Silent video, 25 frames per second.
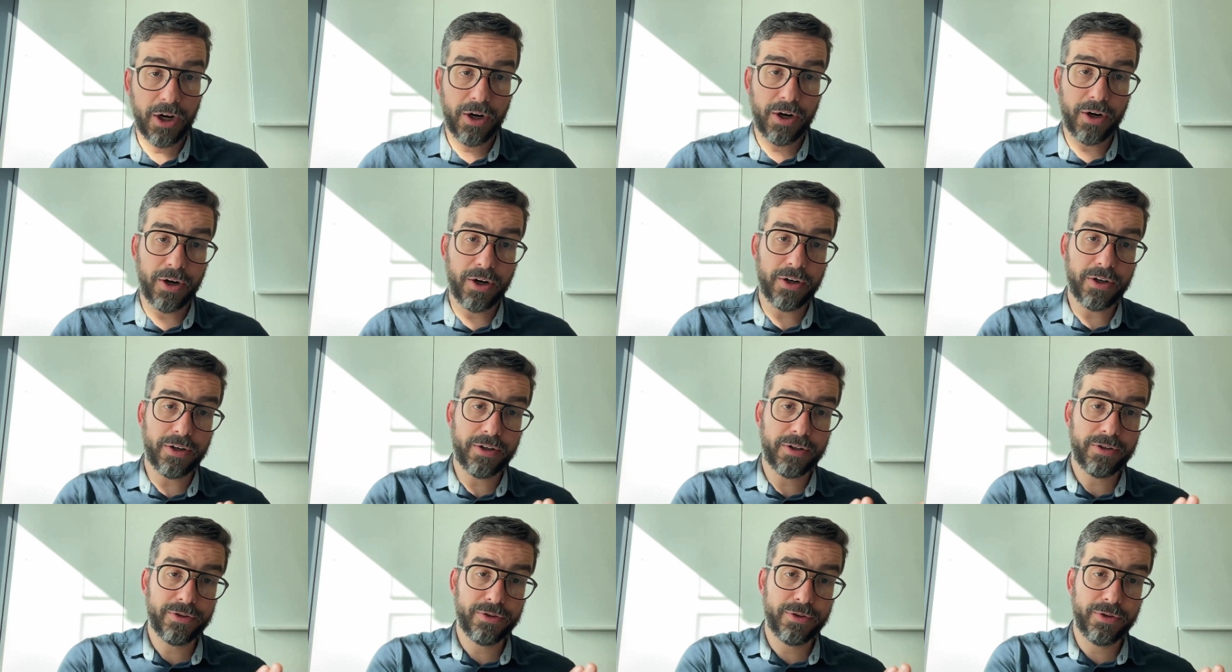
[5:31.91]

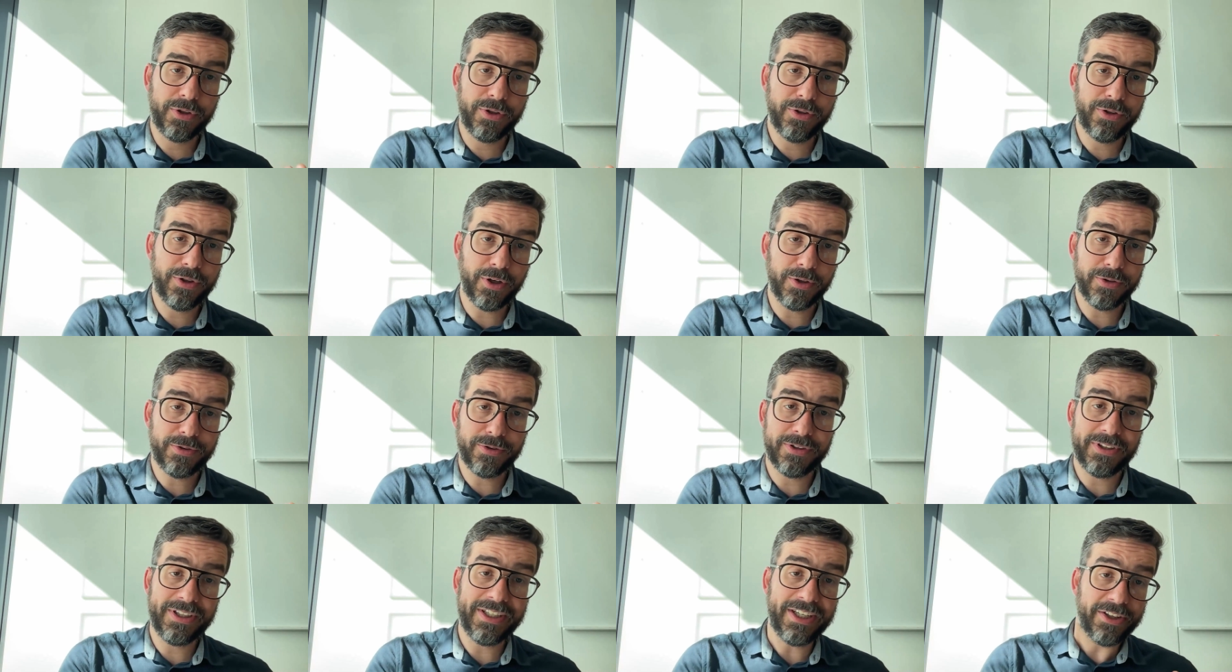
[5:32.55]
or do you go
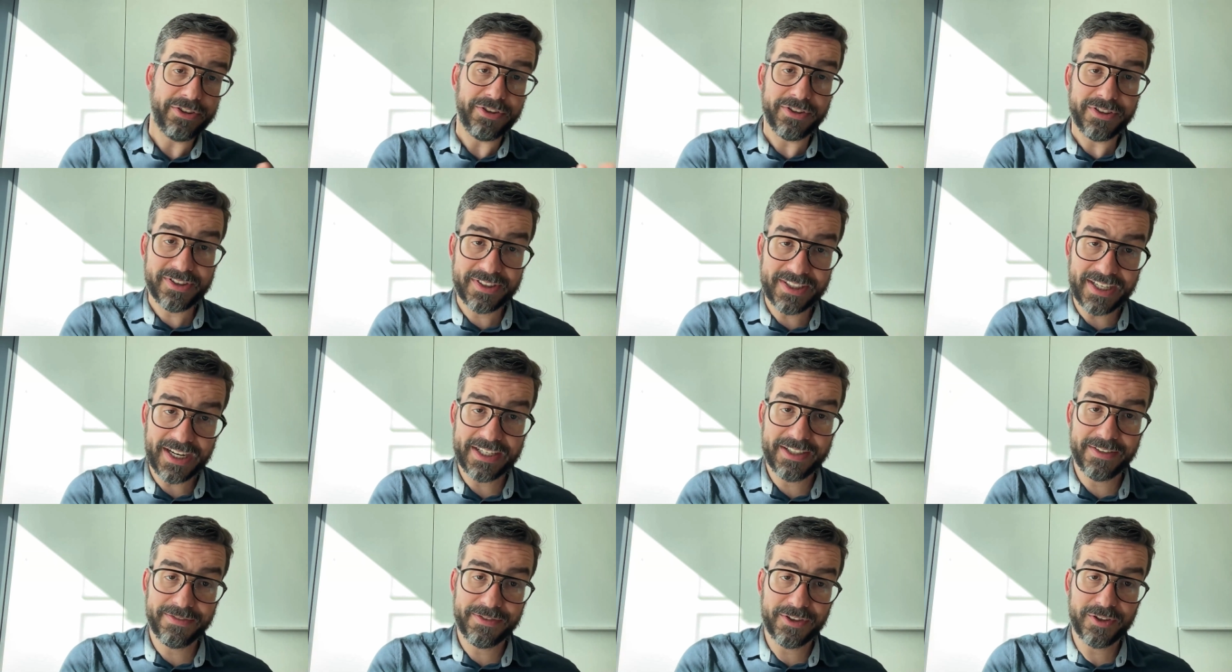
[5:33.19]
to the other
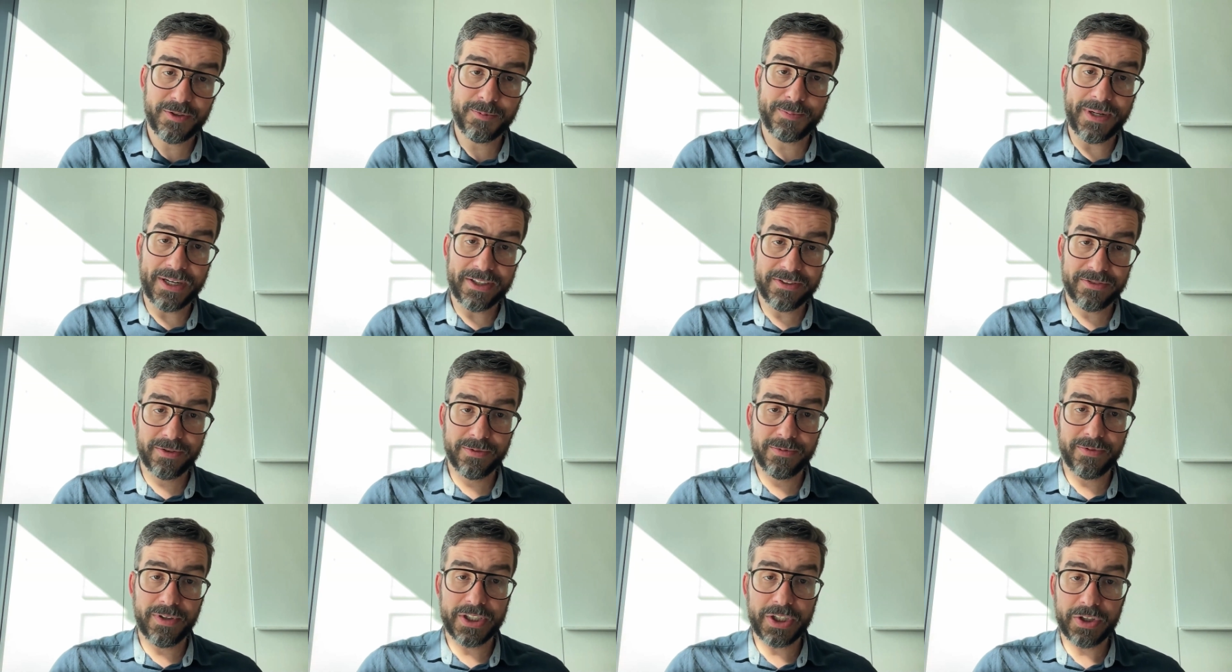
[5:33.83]
side of the
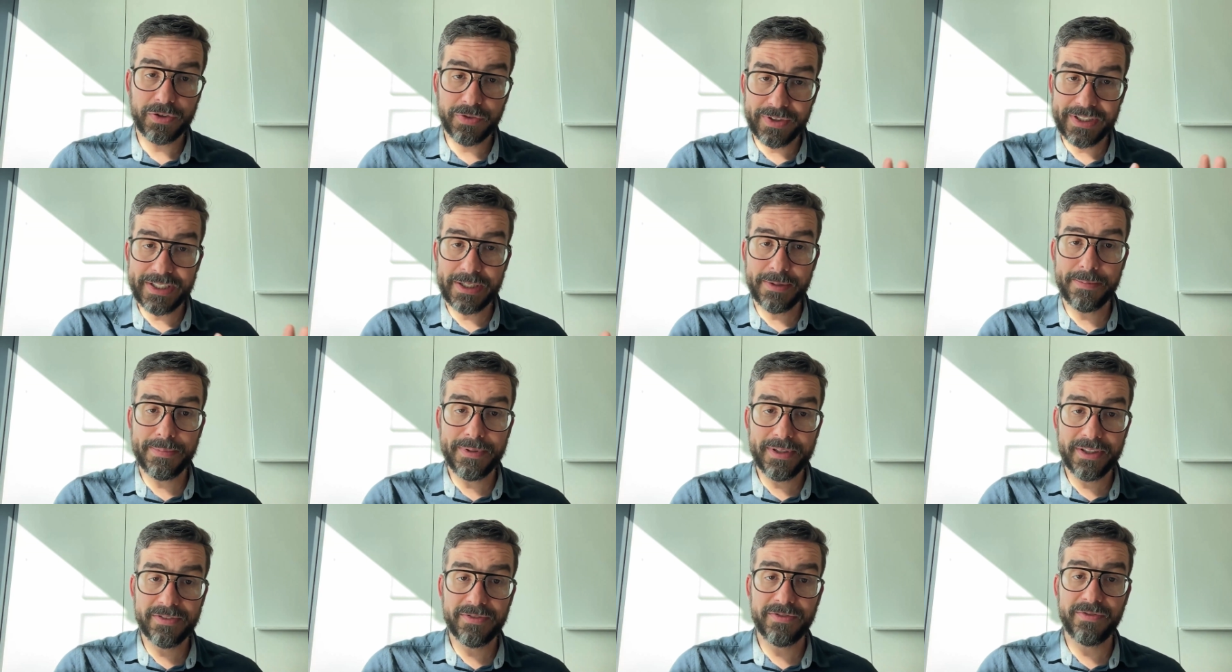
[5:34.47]
spectrum where you really
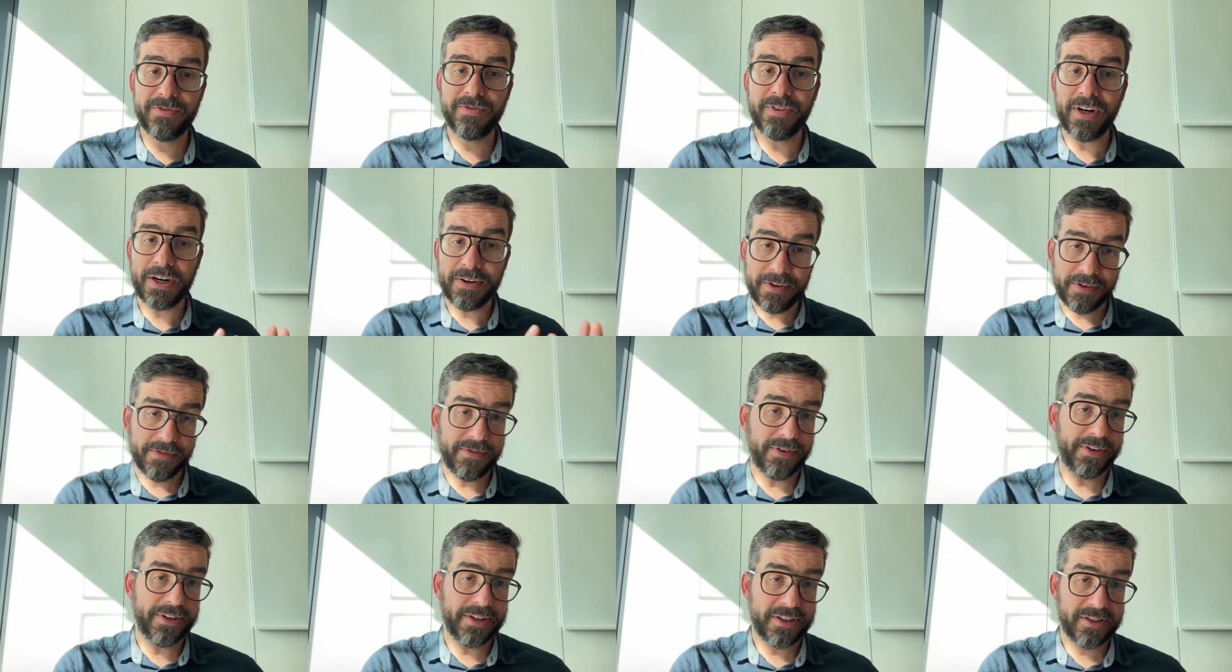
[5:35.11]
build very
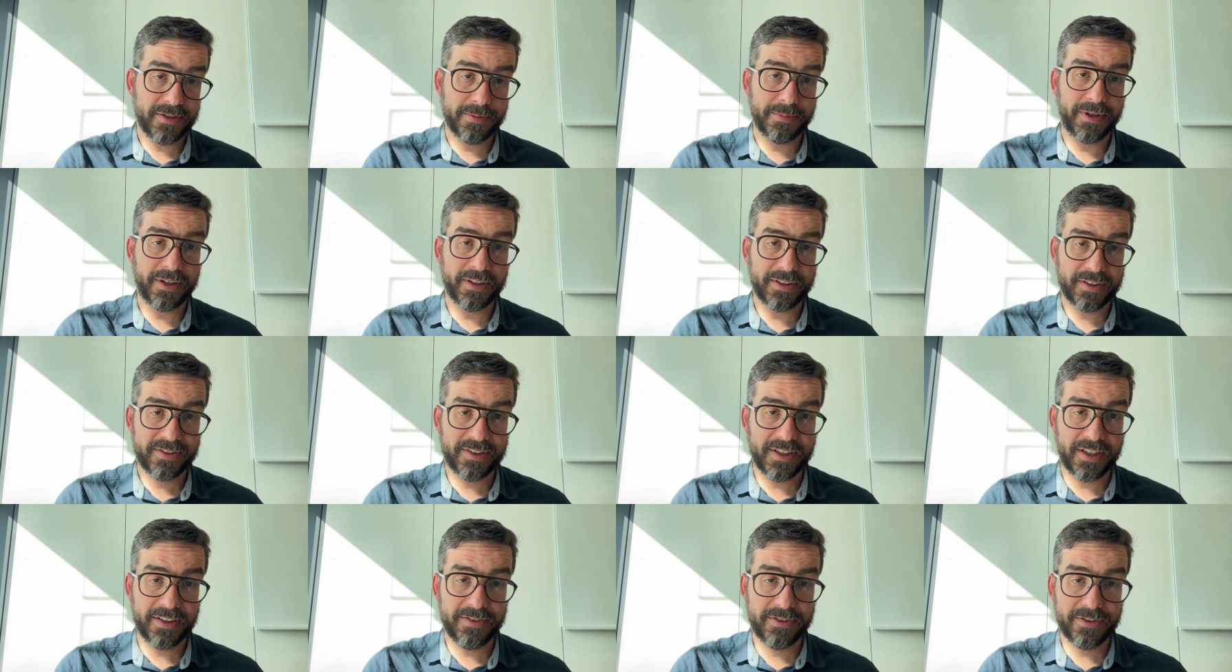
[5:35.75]
very smart
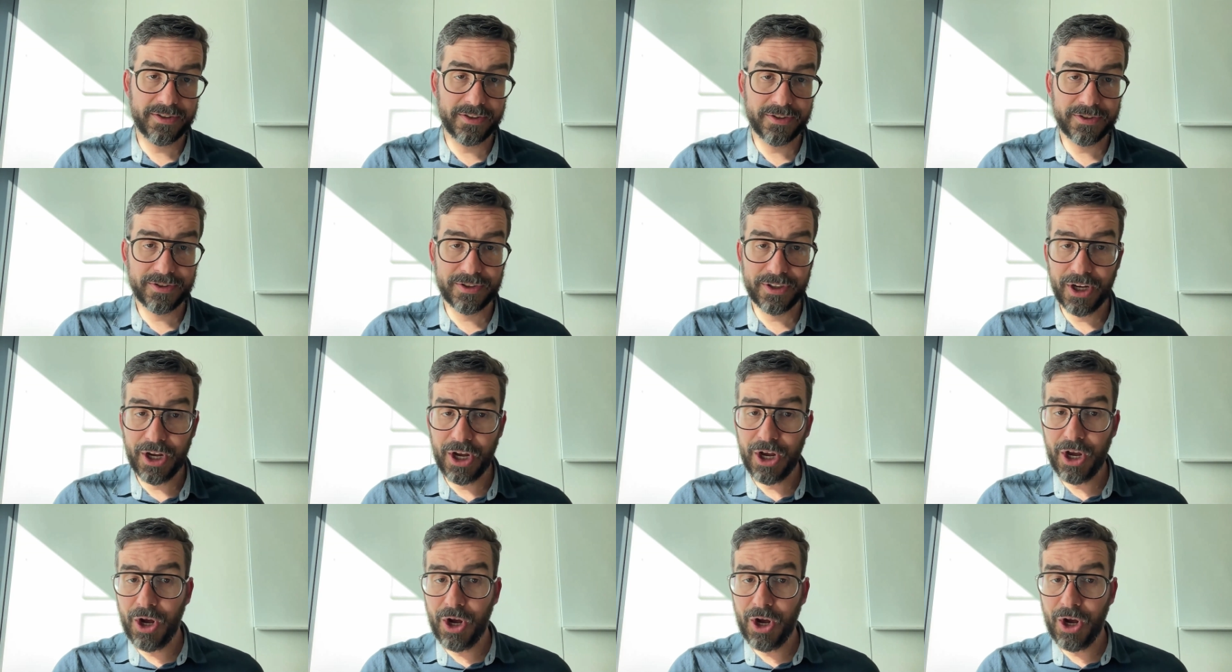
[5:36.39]
sensors,